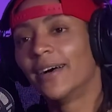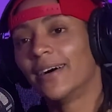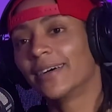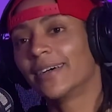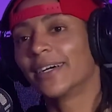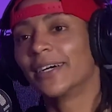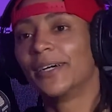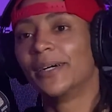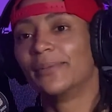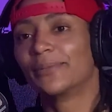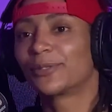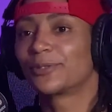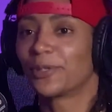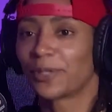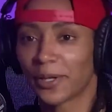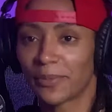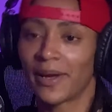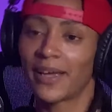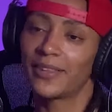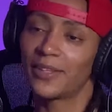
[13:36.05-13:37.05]

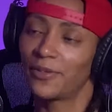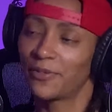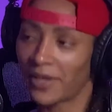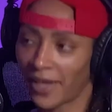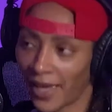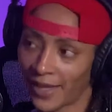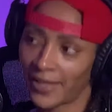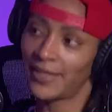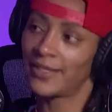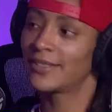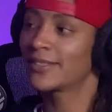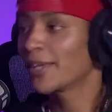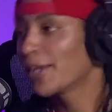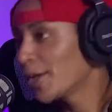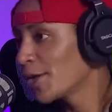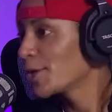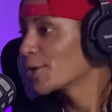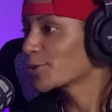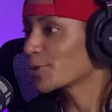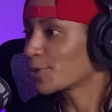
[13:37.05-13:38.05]
Everybody love khakis,
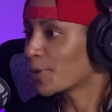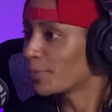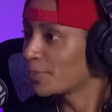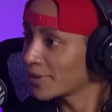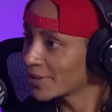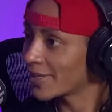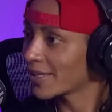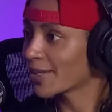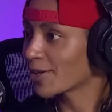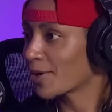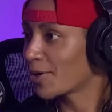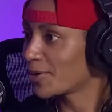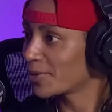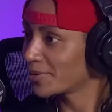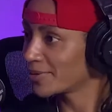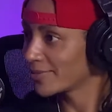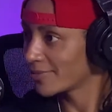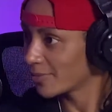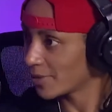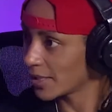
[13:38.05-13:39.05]
so I put that
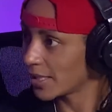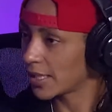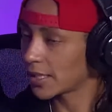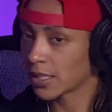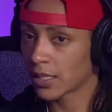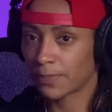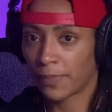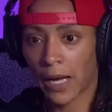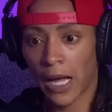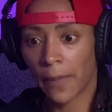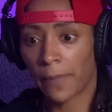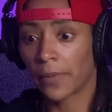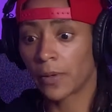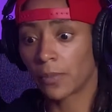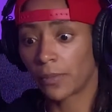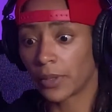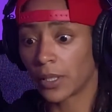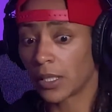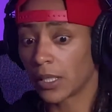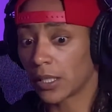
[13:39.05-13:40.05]
on. We get it
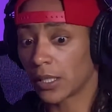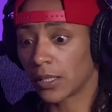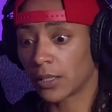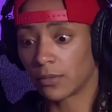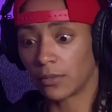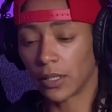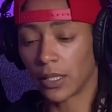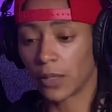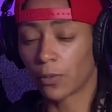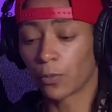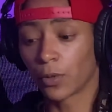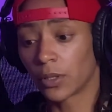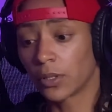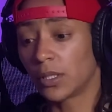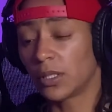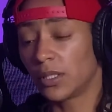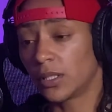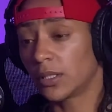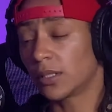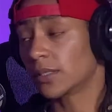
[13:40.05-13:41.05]
popping, but it
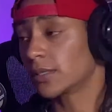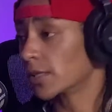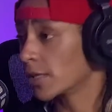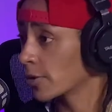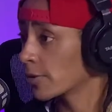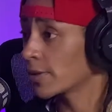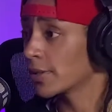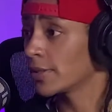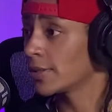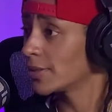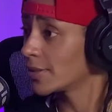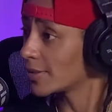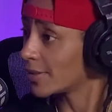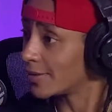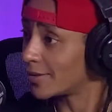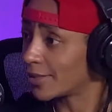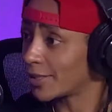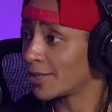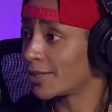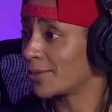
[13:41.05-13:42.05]
really gets serious,
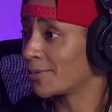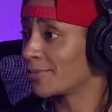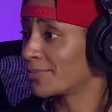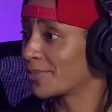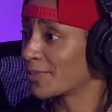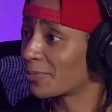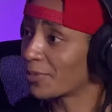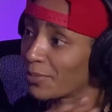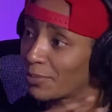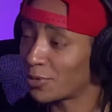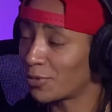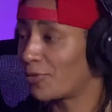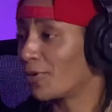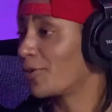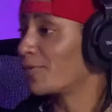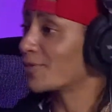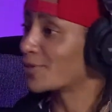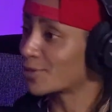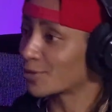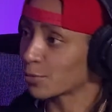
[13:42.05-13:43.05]
and then we move
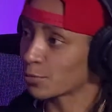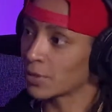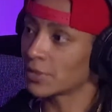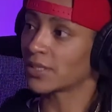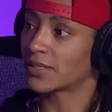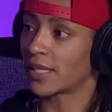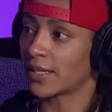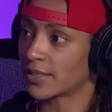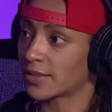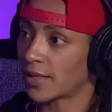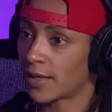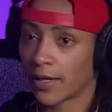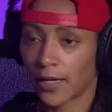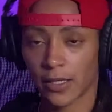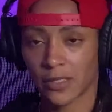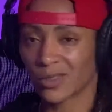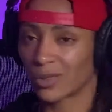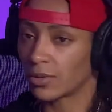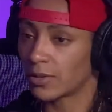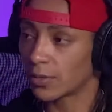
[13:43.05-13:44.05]
over to the real estate
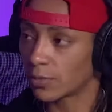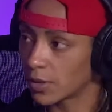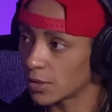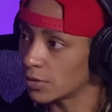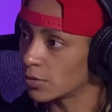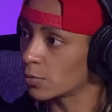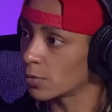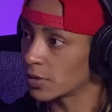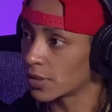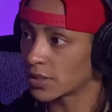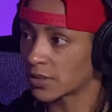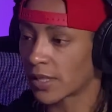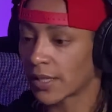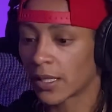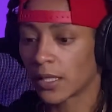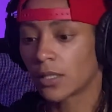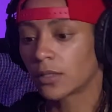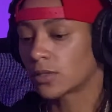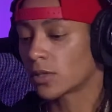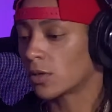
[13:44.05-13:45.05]
side. So then we do real
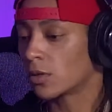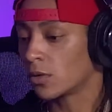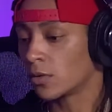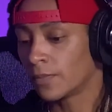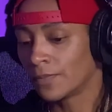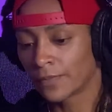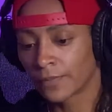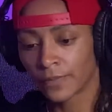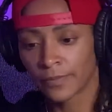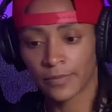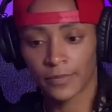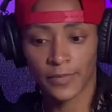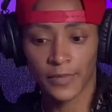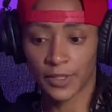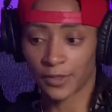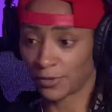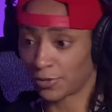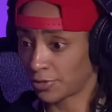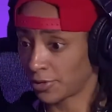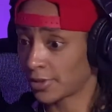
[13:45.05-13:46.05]
estate, so
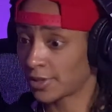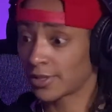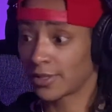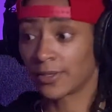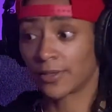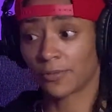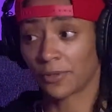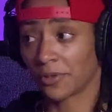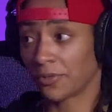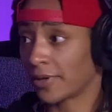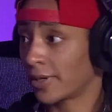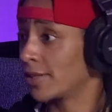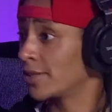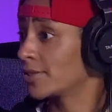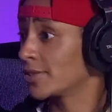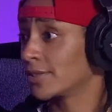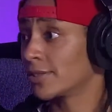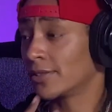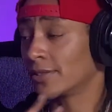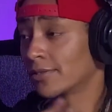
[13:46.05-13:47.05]
construction,
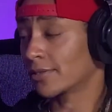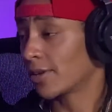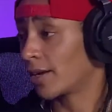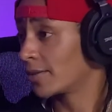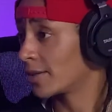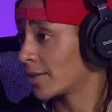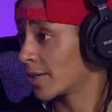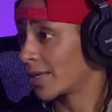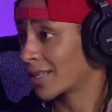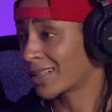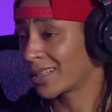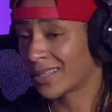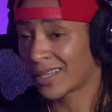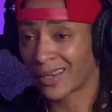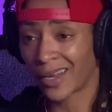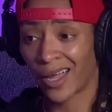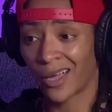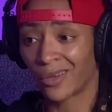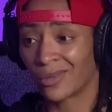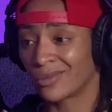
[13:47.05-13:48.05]
renovations, all of that,
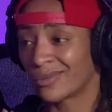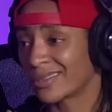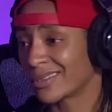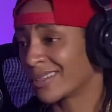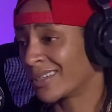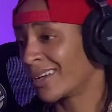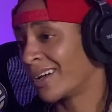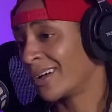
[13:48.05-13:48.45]
clean outs.